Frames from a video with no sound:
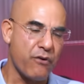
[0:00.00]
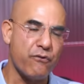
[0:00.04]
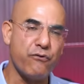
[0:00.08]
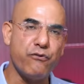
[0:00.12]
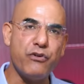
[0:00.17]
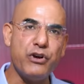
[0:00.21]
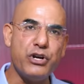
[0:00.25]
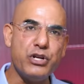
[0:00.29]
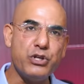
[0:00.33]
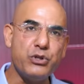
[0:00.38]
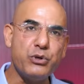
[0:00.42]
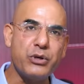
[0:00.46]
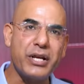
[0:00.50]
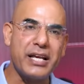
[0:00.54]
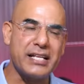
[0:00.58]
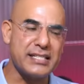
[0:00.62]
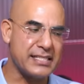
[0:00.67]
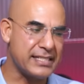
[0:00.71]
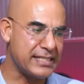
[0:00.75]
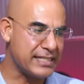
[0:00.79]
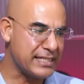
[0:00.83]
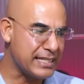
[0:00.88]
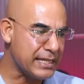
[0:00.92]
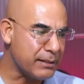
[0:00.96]
where you can
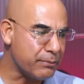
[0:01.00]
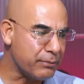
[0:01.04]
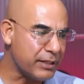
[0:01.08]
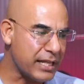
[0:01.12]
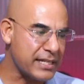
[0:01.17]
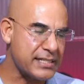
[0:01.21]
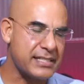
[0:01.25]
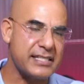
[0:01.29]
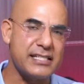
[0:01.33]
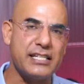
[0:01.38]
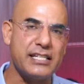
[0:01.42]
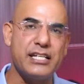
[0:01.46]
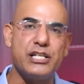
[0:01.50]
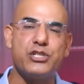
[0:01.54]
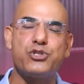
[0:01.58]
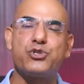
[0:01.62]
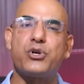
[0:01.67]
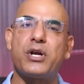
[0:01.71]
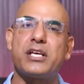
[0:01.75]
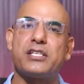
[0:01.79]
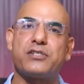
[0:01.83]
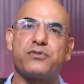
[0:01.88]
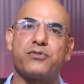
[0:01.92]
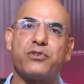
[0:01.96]
seamlessly
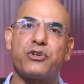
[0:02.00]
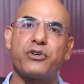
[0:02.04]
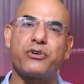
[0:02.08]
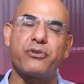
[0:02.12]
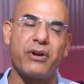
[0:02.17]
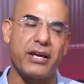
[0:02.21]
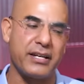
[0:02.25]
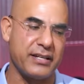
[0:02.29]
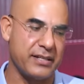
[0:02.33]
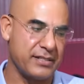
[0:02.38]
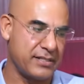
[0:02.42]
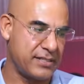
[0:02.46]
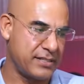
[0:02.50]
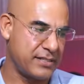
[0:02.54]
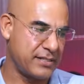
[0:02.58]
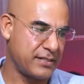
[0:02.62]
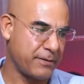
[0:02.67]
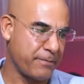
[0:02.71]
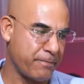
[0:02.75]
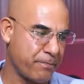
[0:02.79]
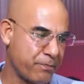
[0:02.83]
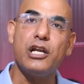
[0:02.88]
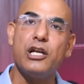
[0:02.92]
transfer credits.